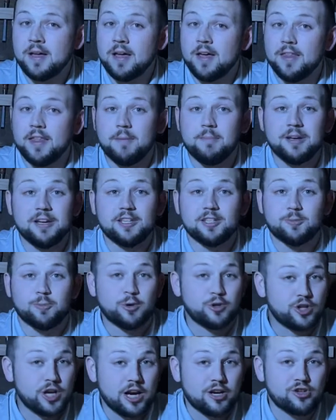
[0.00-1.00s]
That means
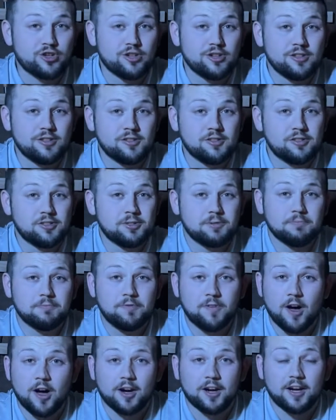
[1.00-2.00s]
projections,
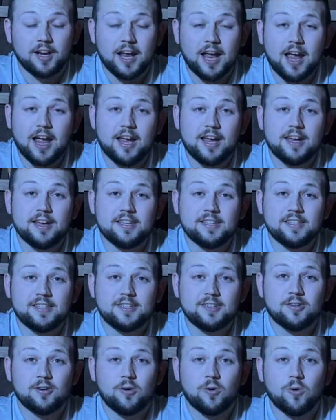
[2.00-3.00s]
fog and haze,
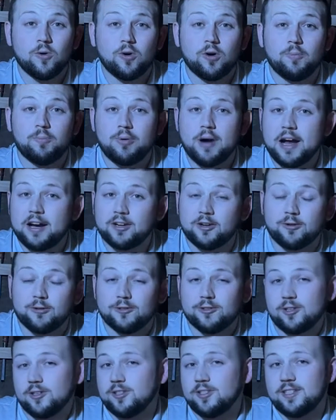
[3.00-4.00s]
or
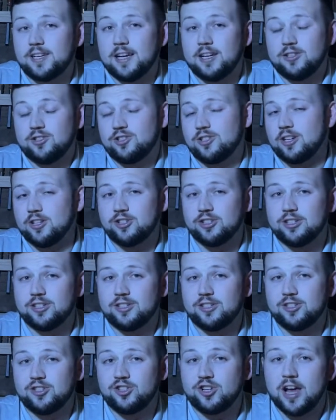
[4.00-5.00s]
practicals on stage, such as
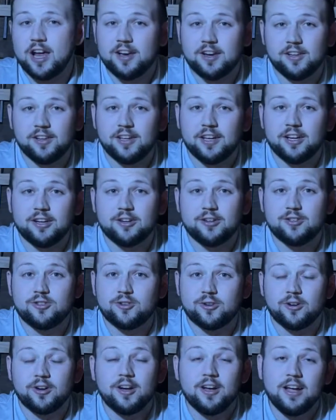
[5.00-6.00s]
chandeliers
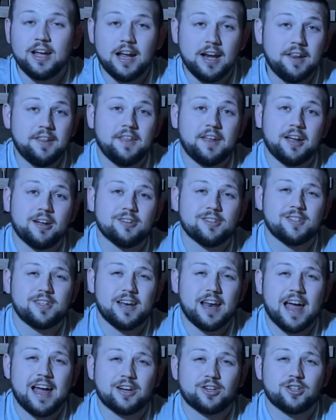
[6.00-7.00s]
or anything else that
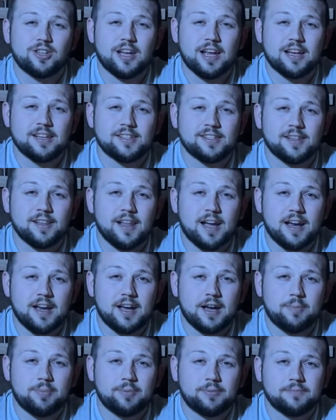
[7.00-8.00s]
actually has to light
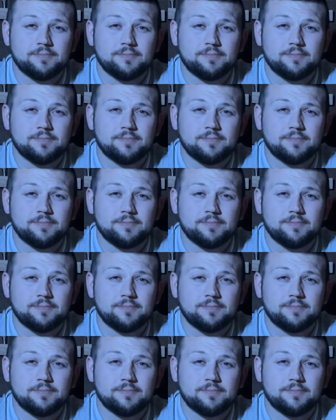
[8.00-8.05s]
up.